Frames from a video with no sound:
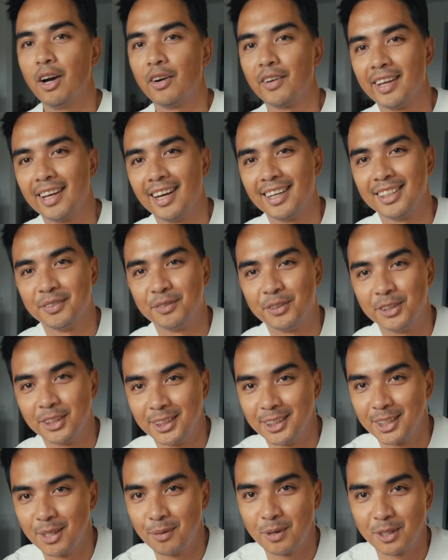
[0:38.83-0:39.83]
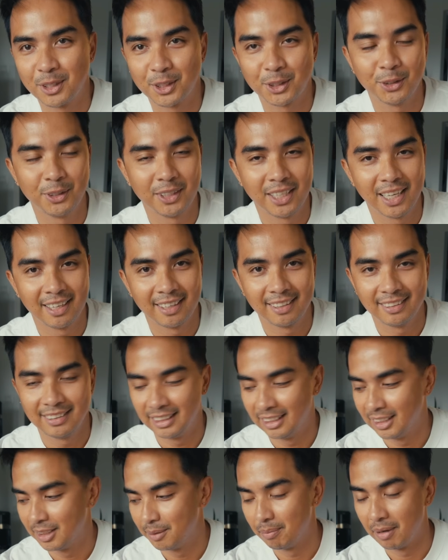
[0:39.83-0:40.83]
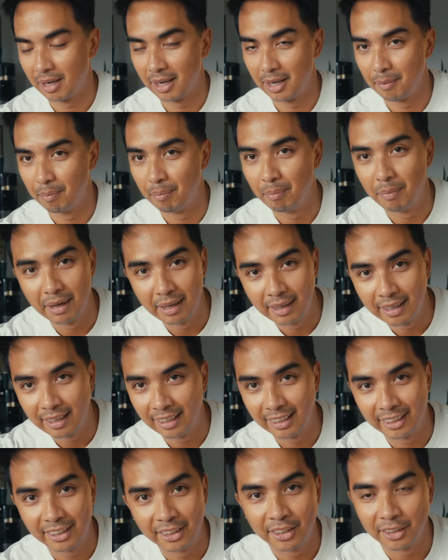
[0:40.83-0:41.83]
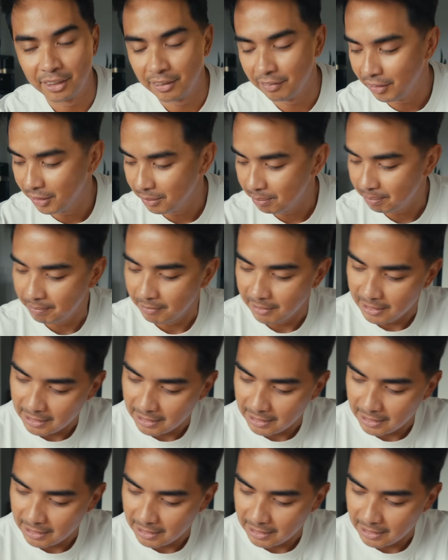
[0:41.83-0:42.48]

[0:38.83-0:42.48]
Okay guys, first thing I wanna show you guys is my big Clarinervium.